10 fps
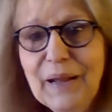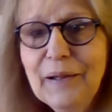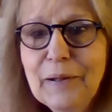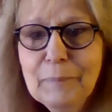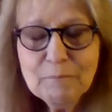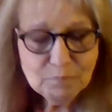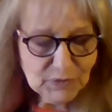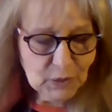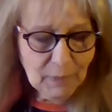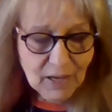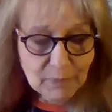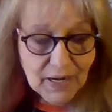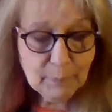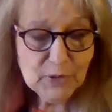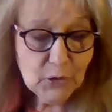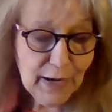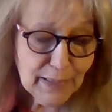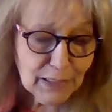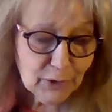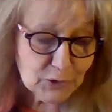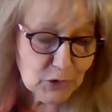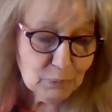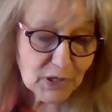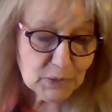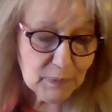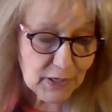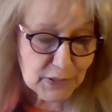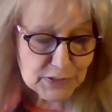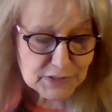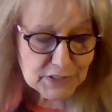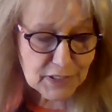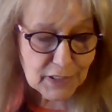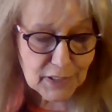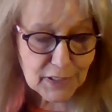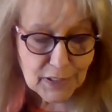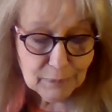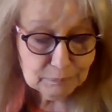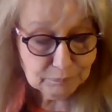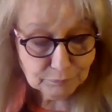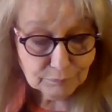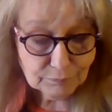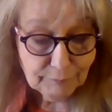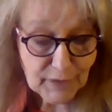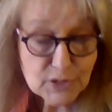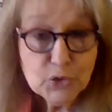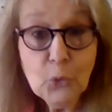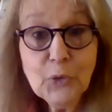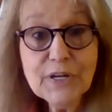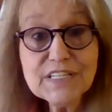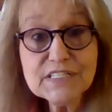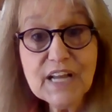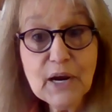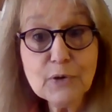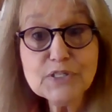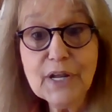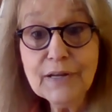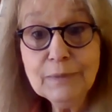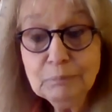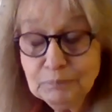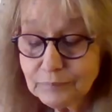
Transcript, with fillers: Um, you may have been up in your head a little too much because the sword is an air sign.